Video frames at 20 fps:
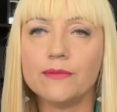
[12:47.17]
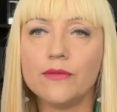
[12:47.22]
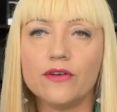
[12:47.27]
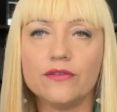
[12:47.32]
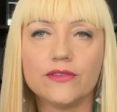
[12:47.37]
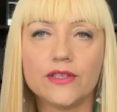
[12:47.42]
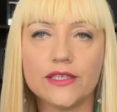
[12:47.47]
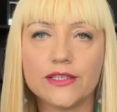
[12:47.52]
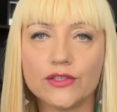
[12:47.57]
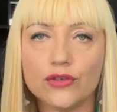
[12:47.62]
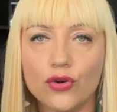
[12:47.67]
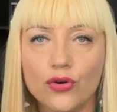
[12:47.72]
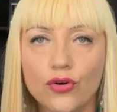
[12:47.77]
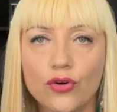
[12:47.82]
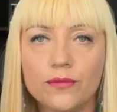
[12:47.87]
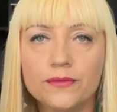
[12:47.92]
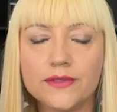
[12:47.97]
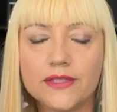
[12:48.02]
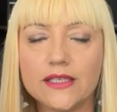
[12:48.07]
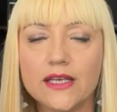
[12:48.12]
of these
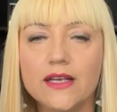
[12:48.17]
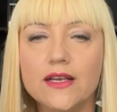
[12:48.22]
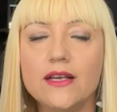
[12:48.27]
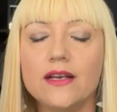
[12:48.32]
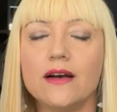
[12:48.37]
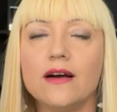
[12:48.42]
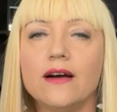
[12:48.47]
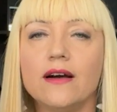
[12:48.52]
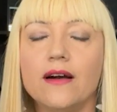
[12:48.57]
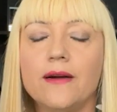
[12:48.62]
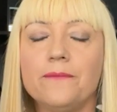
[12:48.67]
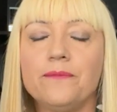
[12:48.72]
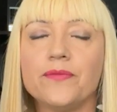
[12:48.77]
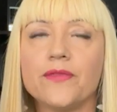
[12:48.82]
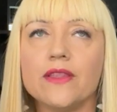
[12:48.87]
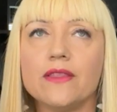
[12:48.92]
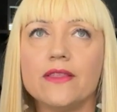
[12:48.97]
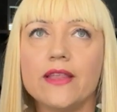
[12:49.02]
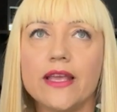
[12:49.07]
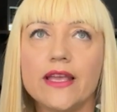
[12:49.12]
homes,
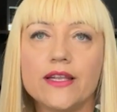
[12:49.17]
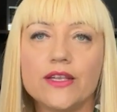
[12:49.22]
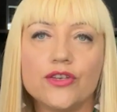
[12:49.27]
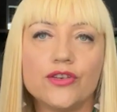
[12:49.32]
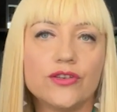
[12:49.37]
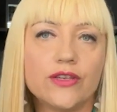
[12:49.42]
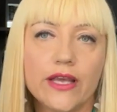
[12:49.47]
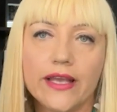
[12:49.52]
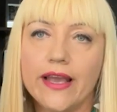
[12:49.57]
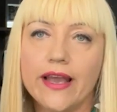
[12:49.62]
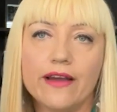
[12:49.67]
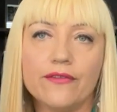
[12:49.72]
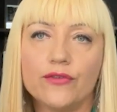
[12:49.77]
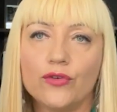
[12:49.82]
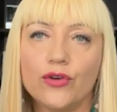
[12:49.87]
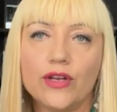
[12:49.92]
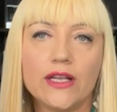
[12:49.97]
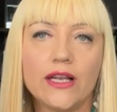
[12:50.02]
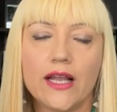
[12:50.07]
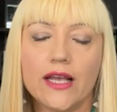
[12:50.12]
they have
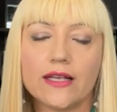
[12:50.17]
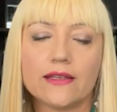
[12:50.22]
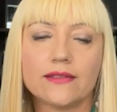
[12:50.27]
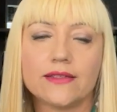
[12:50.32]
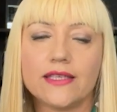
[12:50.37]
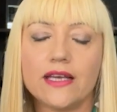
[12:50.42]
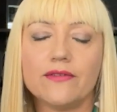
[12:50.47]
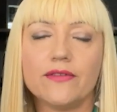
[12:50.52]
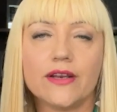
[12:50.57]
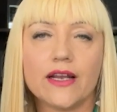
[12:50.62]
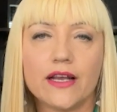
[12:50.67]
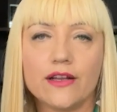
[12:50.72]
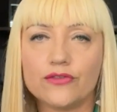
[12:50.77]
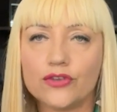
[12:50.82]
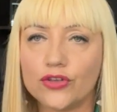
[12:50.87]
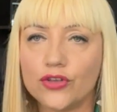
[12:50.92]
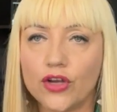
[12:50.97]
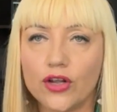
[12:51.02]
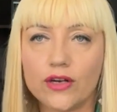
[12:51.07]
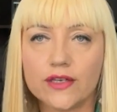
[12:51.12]
only like
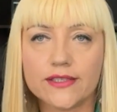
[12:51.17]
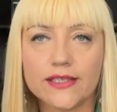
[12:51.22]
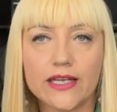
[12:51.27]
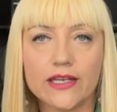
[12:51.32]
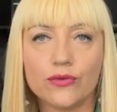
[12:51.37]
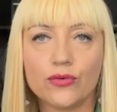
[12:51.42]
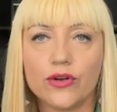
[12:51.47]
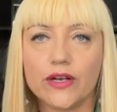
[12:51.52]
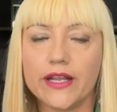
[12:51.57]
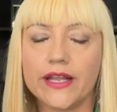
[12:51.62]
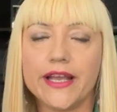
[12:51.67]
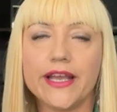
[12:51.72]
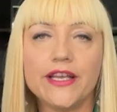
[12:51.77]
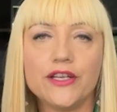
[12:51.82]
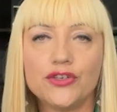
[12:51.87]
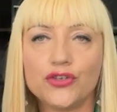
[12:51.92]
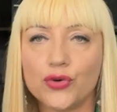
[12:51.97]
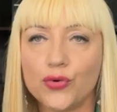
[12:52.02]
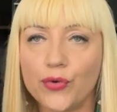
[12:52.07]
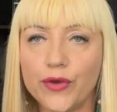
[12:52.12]
$700
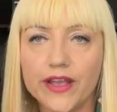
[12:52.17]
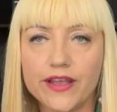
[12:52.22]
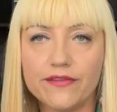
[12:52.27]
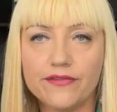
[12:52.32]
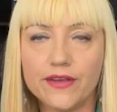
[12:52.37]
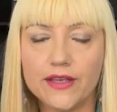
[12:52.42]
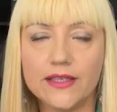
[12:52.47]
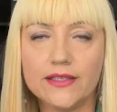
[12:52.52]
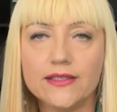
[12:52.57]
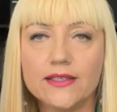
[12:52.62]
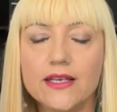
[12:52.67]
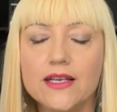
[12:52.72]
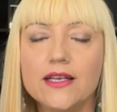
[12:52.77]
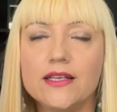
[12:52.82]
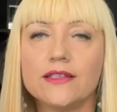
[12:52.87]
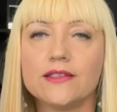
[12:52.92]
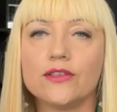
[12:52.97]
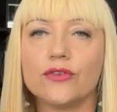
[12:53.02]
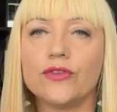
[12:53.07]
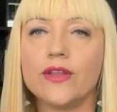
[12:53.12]
annually HOA fees.
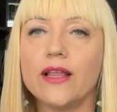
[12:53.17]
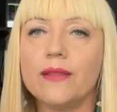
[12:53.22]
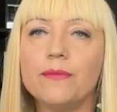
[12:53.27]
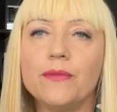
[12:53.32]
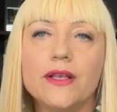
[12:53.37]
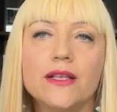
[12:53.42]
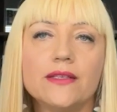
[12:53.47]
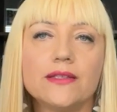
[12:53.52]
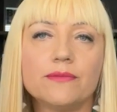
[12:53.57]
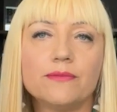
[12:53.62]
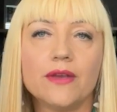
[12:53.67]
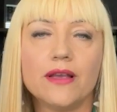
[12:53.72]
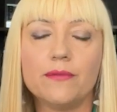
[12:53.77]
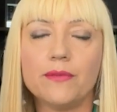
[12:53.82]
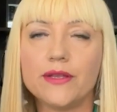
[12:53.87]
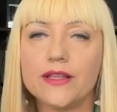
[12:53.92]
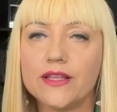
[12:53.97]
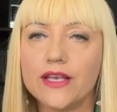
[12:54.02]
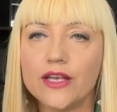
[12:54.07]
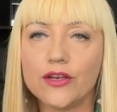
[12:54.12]
So that means
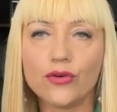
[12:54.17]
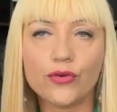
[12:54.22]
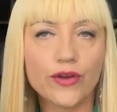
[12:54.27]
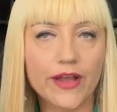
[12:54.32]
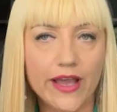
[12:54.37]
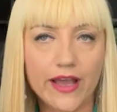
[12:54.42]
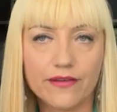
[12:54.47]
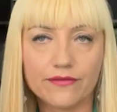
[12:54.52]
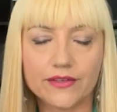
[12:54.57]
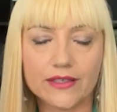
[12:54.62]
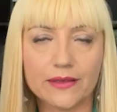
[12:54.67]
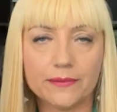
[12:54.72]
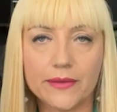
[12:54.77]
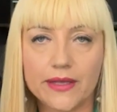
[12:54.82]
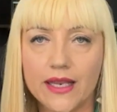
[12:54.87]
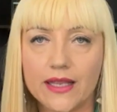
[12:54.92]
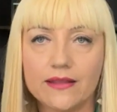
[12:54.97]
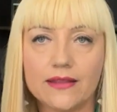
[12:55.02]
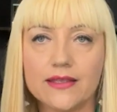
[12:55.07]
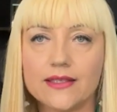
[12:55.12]
maybe they don't have the
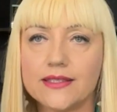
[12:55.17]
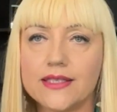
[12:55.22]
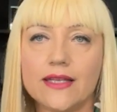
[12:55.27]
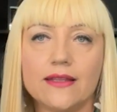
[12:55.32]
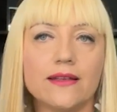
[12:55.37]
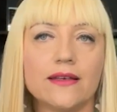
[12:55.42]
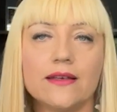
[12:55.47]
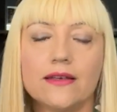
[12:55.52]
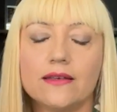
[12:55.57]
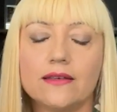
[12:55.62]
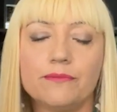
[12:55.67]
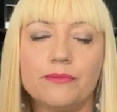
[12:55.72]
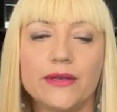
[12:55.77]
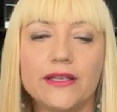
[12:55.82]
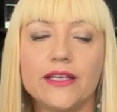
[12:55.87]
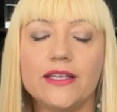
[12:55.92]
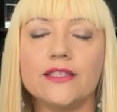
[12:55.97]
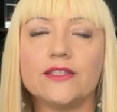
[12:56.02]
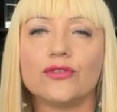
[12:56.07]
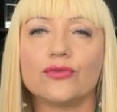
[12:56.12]
amenities that the
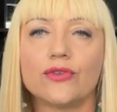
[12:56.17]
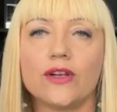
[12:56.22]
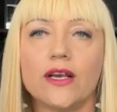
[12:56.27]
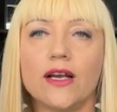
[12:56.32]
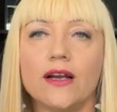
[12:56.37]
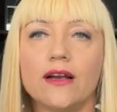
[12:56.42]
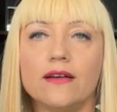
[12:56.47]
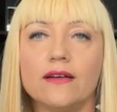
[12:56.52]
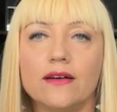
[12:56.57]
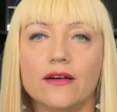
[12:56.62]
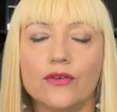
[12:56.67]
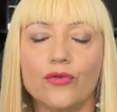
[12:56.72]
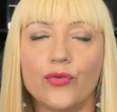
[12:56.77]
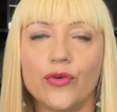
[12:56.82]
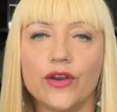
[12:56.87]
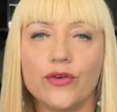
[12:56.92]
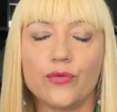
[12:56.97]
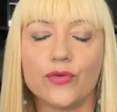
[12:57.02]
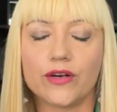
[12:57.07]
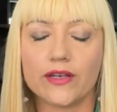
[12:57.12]
Peninsula
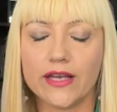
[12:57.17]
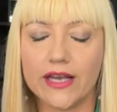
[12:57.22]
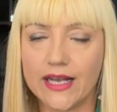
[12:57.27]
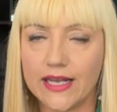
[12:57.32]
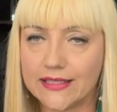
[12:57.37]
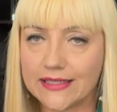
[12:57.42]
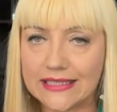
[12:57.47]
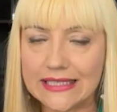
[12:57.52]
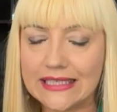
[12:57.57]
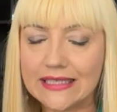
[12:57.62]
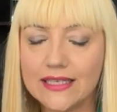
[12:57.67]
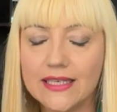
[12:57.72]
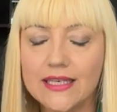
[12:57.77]
Windward has it,